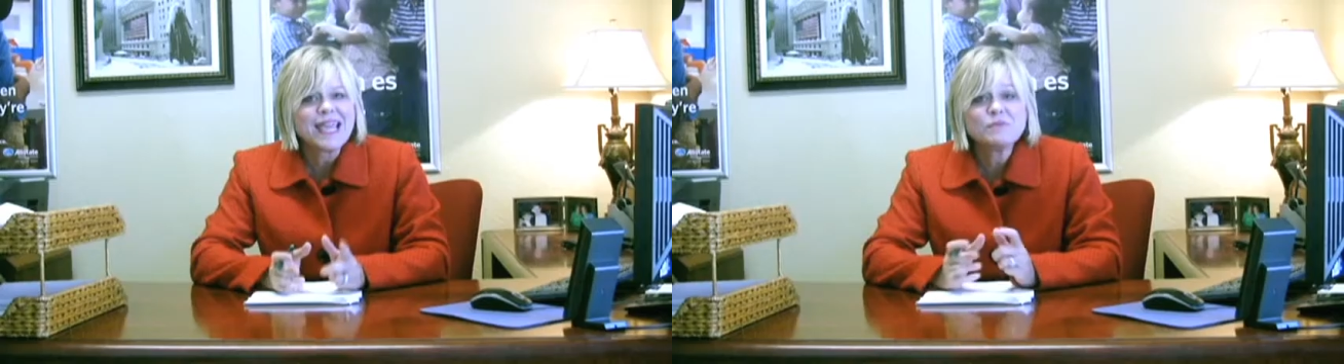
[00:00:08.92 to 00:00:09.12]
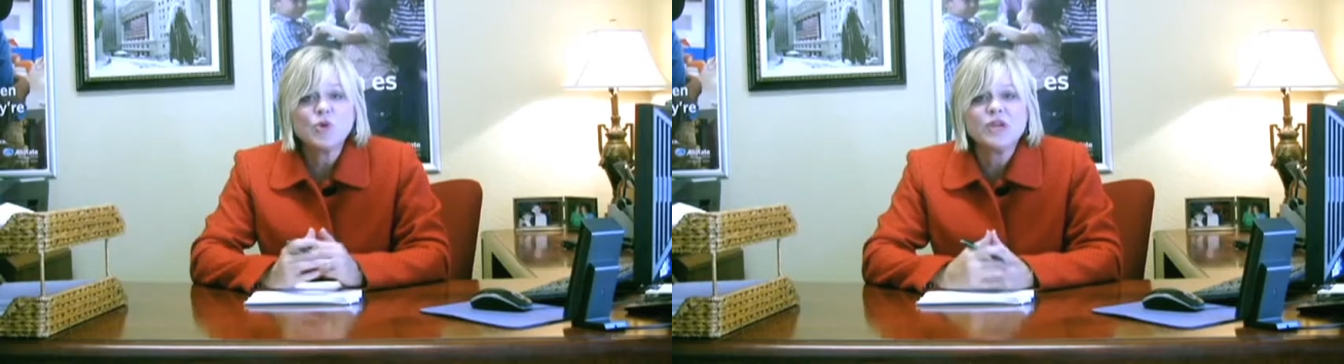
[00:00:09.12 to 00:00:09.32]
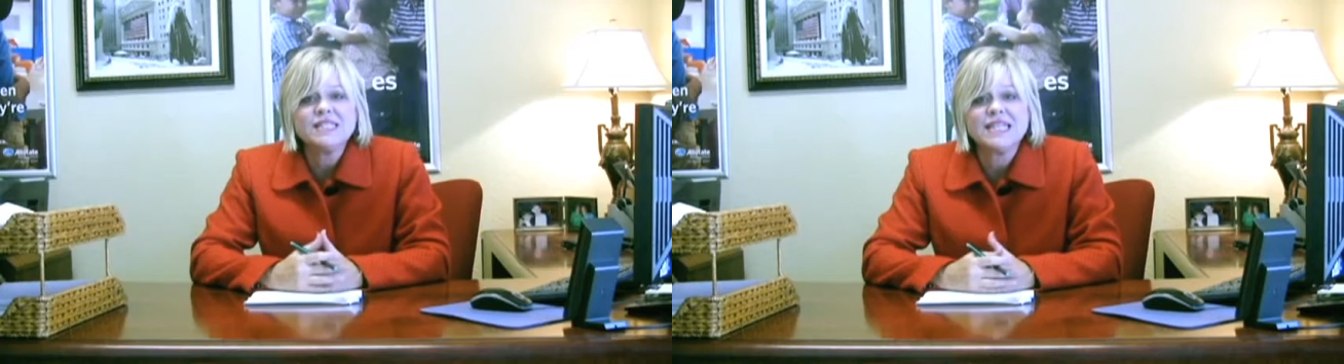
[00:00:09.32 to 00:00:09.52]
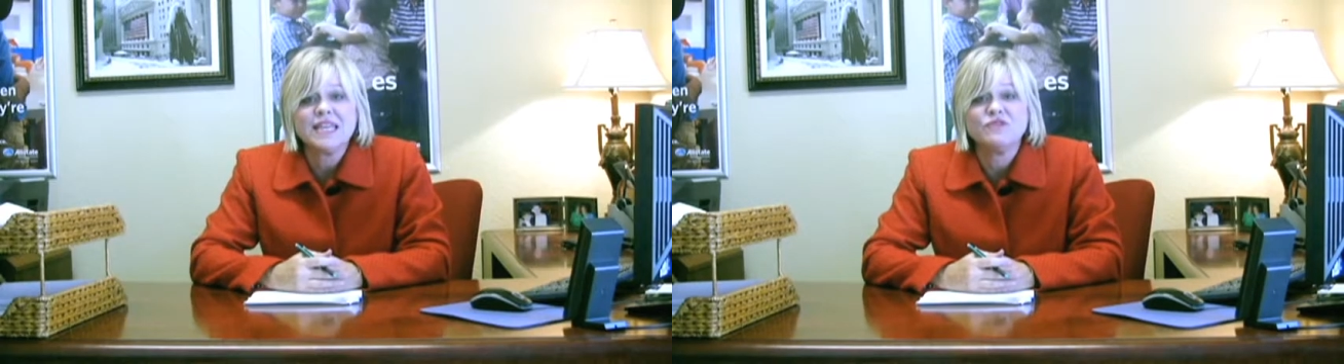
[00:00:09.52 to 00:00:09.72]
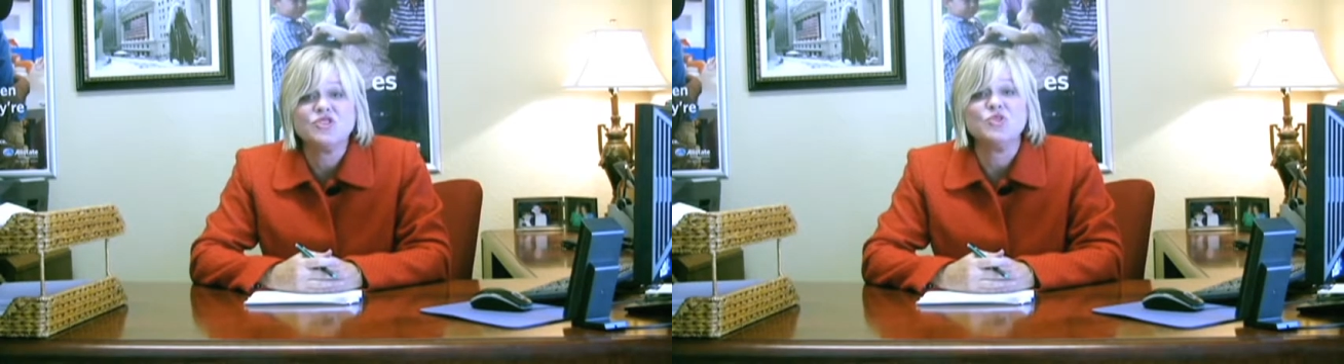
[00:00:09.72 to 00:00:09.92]
I'm going to
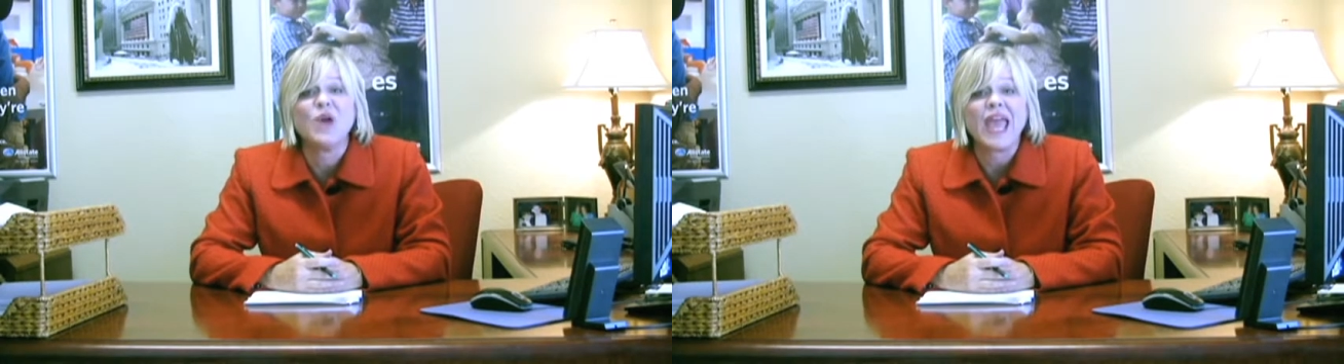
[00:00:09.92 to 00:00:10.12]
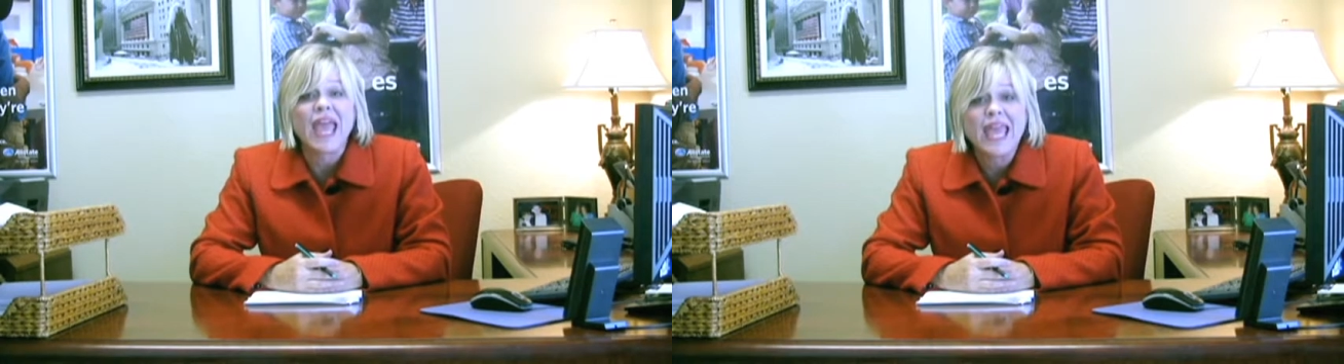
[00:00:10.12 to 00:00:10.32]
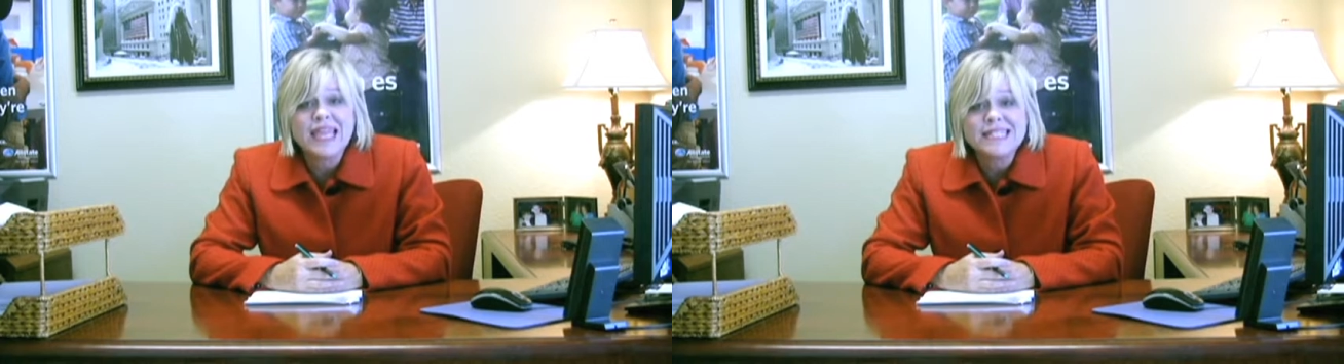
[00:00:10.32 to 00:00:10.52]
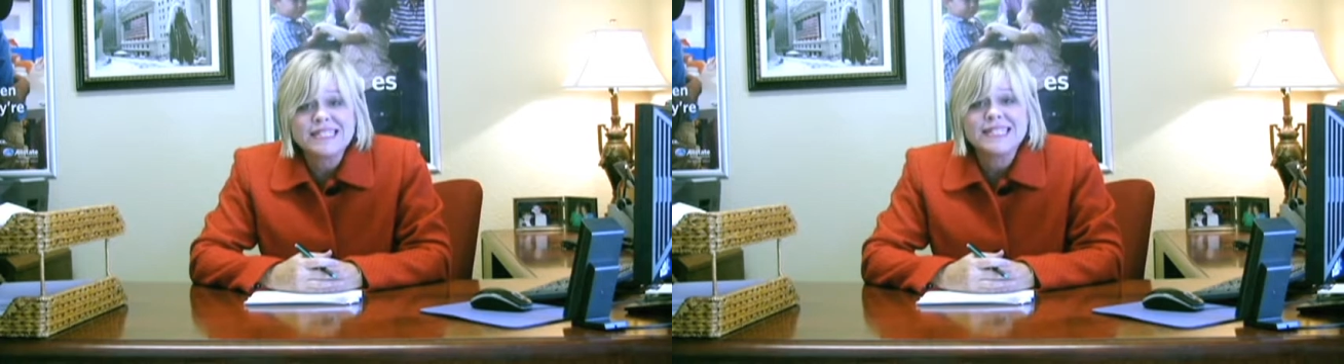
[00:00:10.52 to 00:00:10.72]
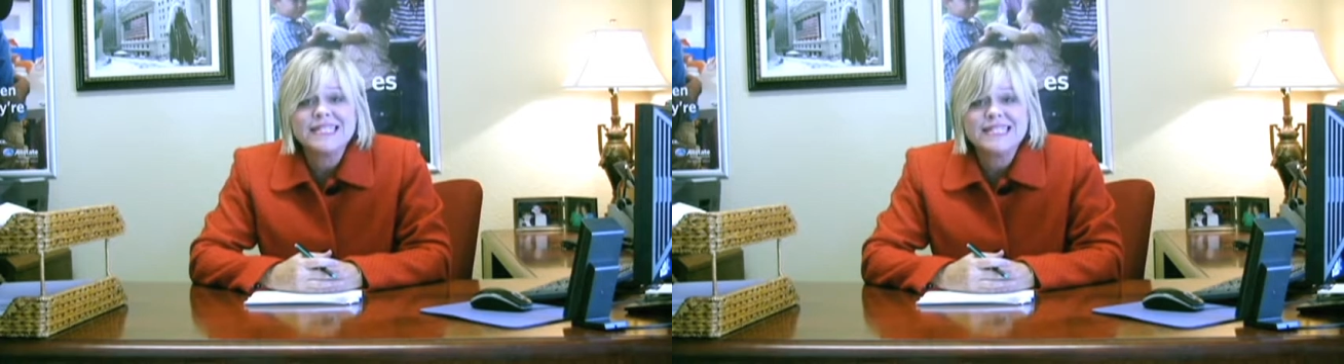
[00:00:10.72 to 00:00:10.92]
give you 8